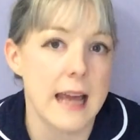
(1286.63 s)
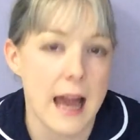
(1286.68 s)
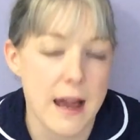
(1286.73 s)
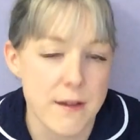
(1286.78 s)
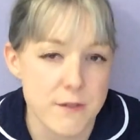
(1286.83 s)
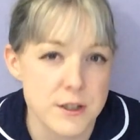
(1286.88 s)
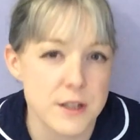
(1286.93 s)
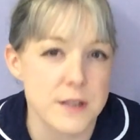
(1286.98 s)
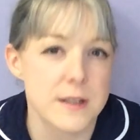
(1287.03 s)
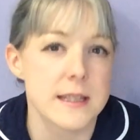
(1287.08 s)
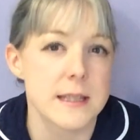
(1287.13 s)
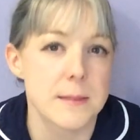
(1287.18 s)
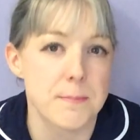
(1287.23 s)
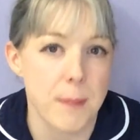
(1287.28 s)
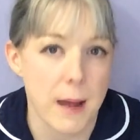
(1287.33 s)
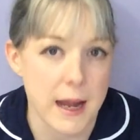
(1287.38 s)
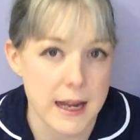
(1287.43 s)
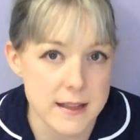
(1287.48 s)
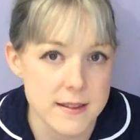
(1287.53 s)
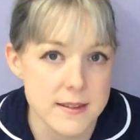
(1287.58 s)

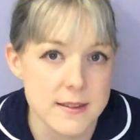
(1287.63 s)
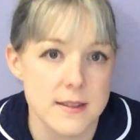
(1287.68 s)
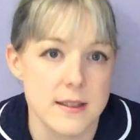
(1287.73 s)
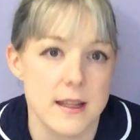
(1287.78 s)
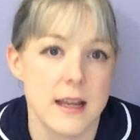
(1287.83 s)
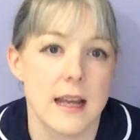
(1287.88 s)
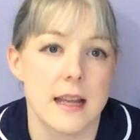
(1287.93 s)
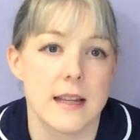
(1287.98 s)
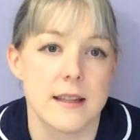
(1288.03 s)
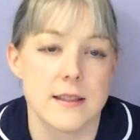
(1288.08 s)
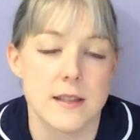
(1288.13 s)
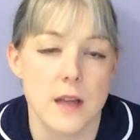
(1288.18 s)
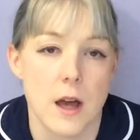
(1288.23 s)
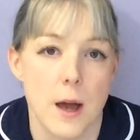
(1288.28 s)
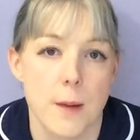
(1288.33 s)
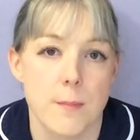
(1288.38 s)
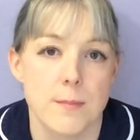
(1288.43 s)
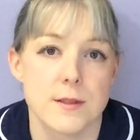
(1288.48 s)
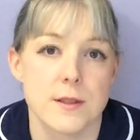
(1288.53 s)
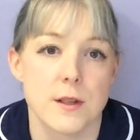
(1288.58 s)
evidence-based in
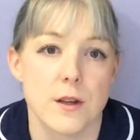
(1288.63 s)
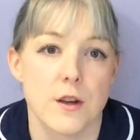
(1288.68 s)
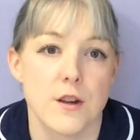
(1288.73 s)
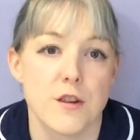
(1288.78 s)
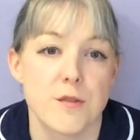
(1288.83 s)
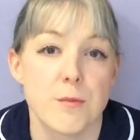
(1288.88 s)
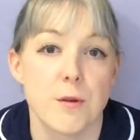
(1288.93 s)
terms of